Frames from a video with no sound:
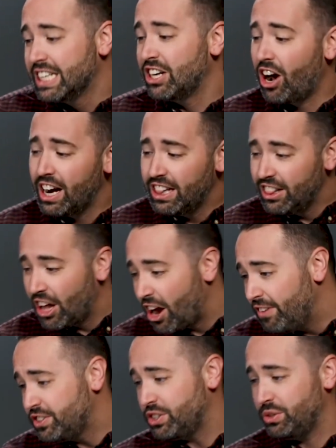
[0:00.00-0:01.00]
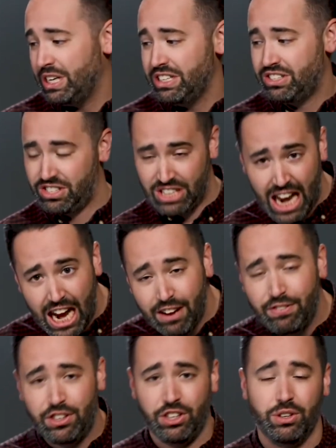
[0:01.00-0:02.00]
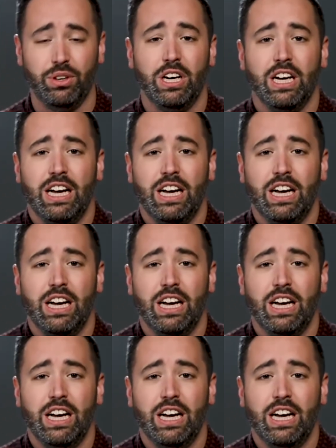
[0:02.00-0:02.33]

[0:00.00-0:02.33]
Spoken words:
God loves you. He saved you.